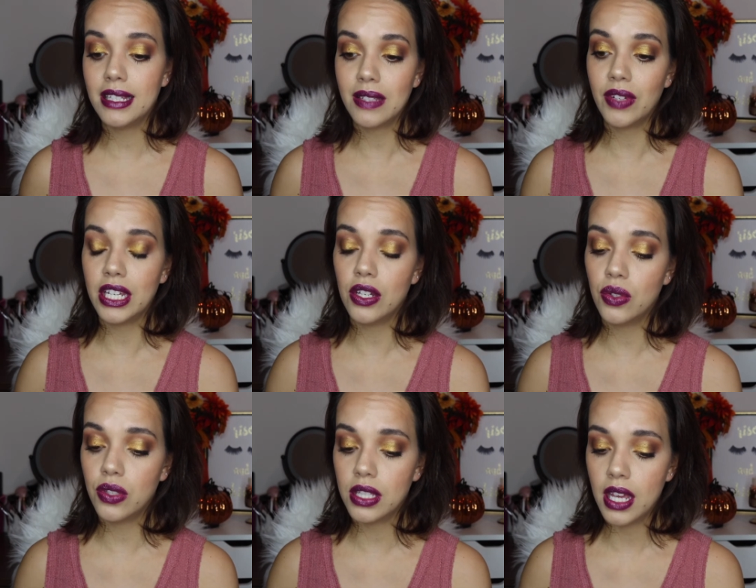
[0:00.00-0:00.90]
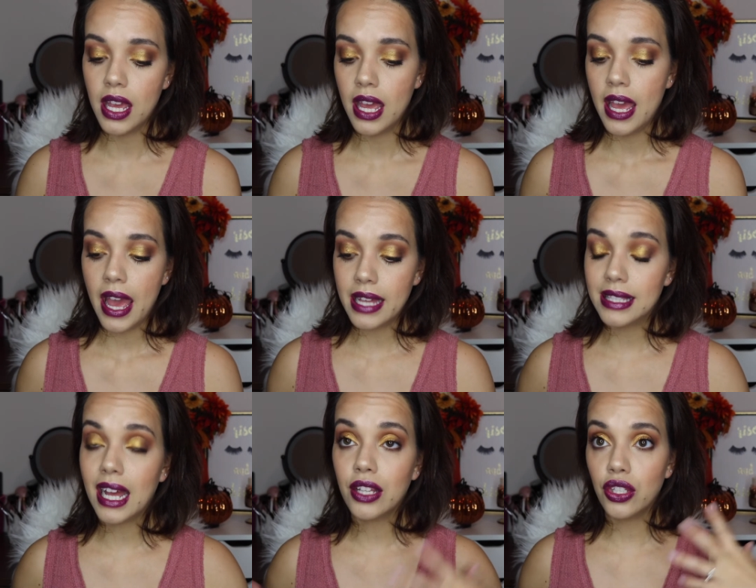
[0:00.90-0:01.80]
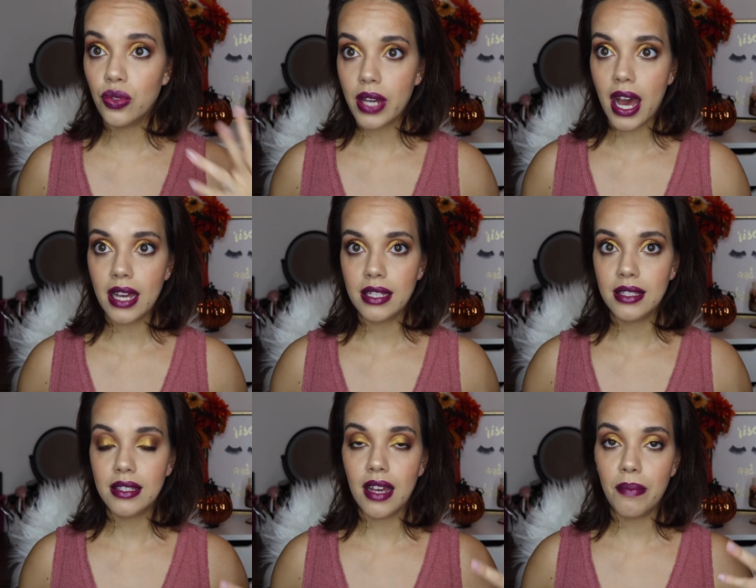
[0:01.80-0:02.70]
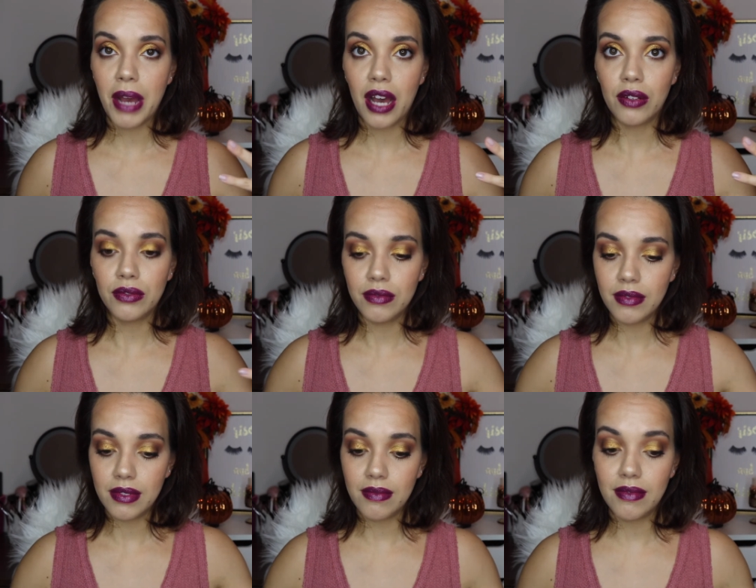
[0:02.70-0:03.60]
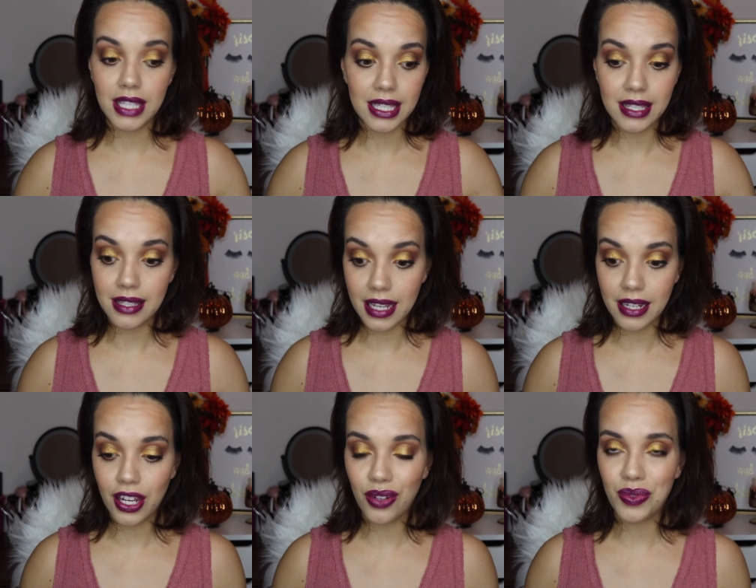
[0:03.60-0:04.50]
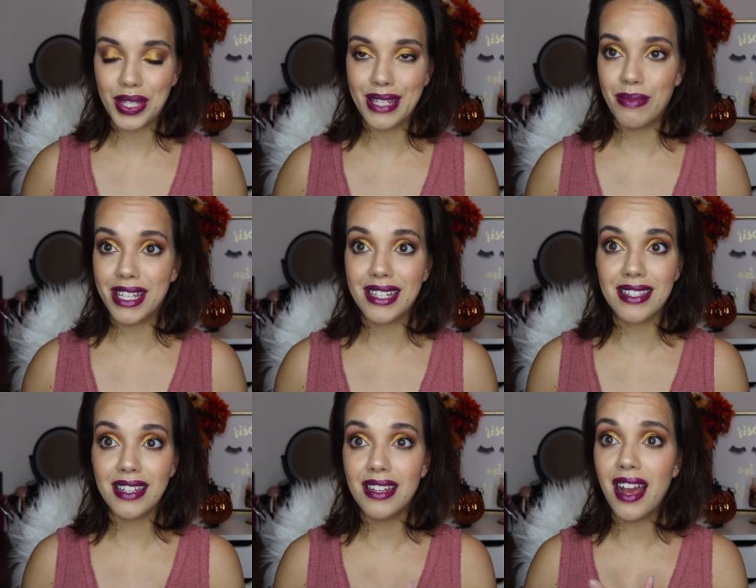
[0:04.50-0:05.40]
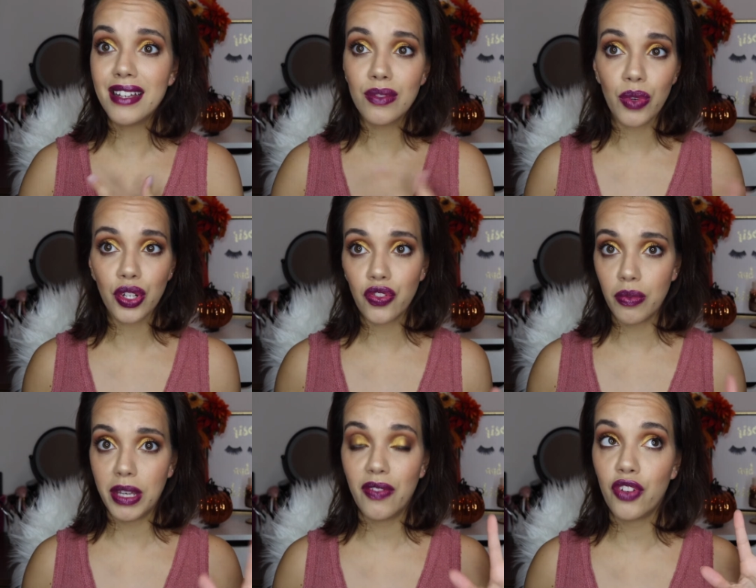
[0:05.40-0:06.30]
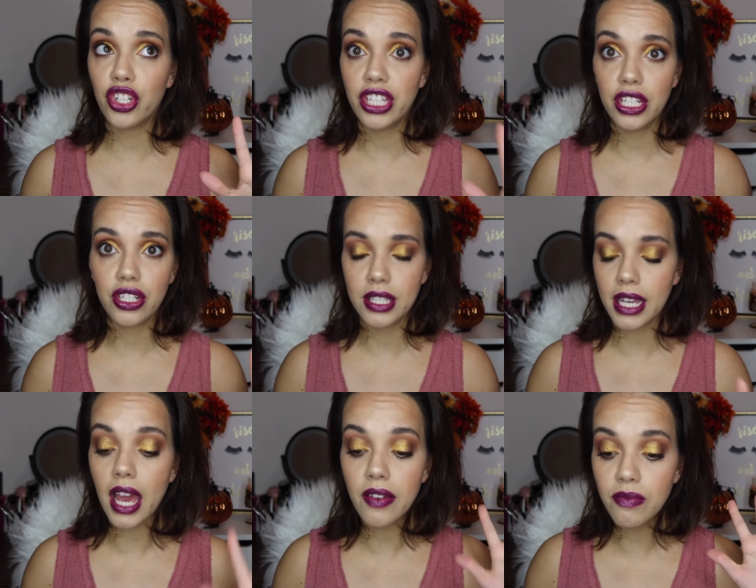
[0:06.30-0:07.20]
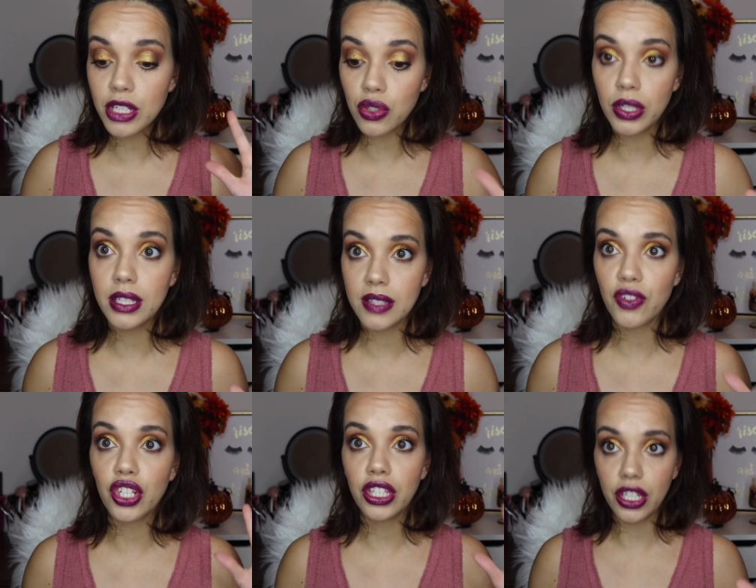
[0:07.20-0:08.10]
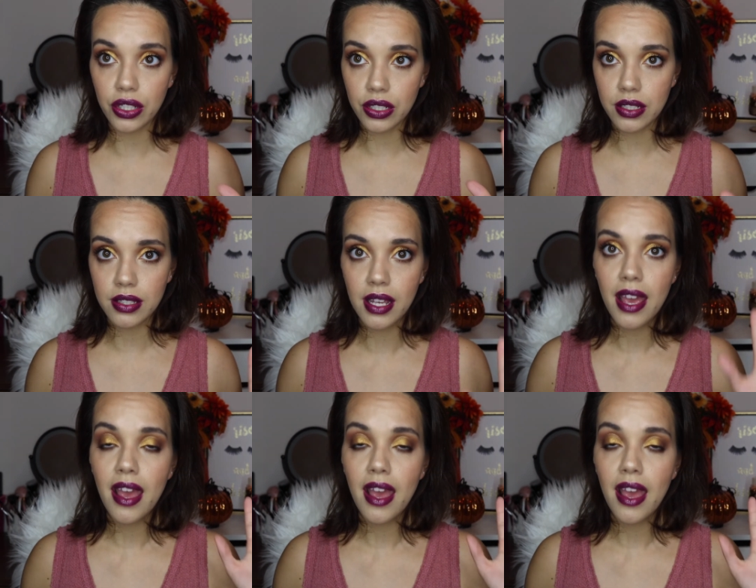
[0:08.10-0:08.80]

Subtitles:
these videos and telling you guys about this skincare routine, because it has worked for me for years. Like, I've been doing this for years